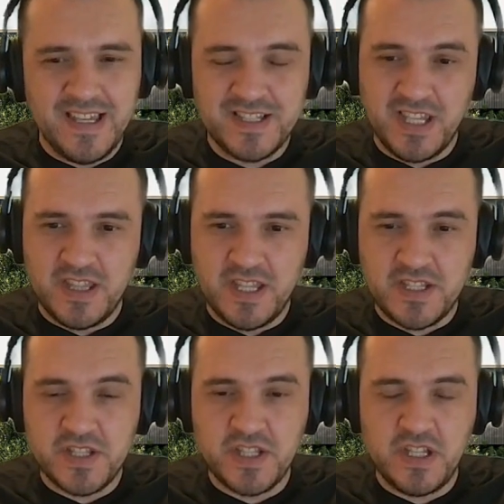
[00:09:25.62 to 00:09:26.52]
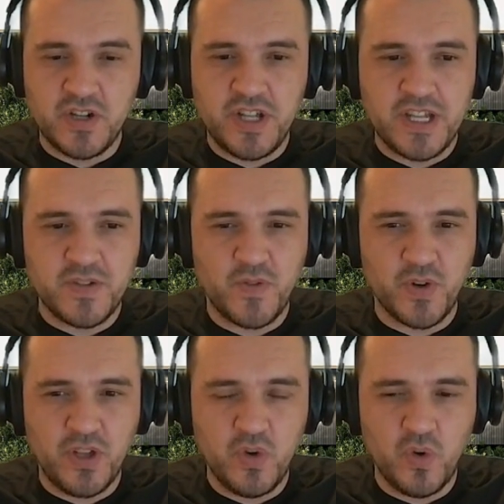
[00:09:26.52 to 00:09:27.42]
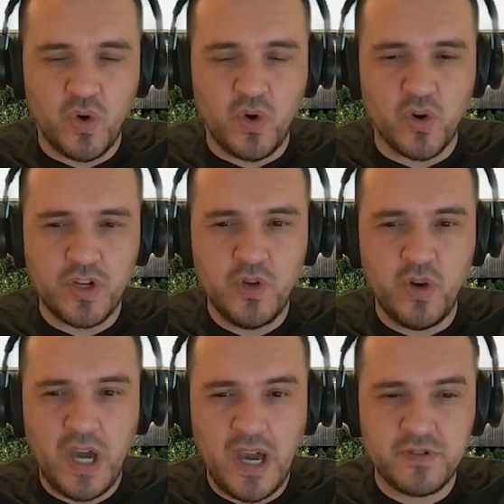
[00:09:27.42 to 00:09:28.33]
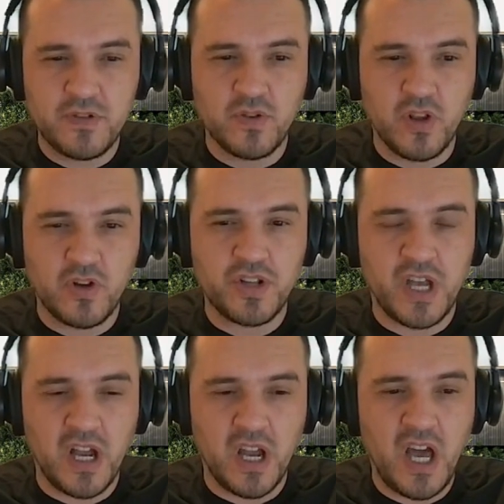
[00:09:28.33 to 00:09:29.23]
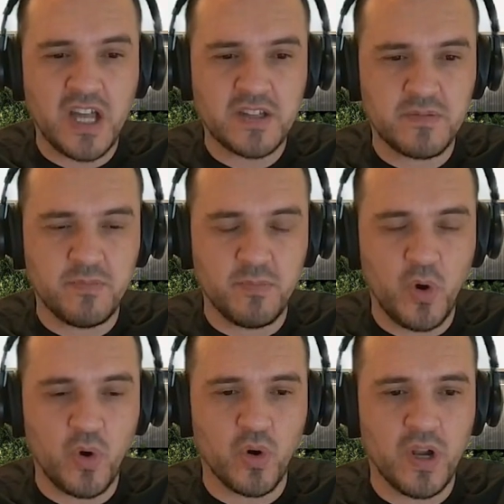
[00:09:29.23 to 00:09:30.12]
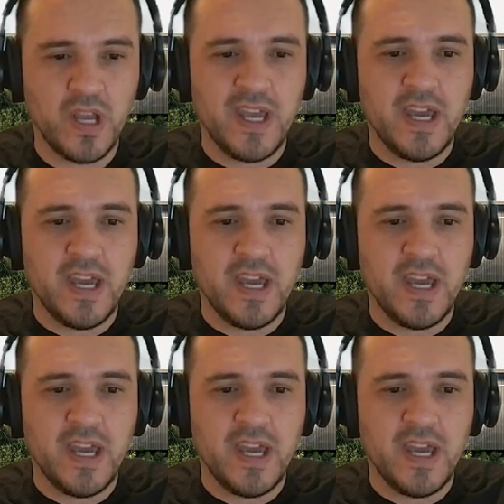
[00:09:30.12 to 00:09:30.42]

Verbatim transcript: it's this is either not for you or you have to learn a lot more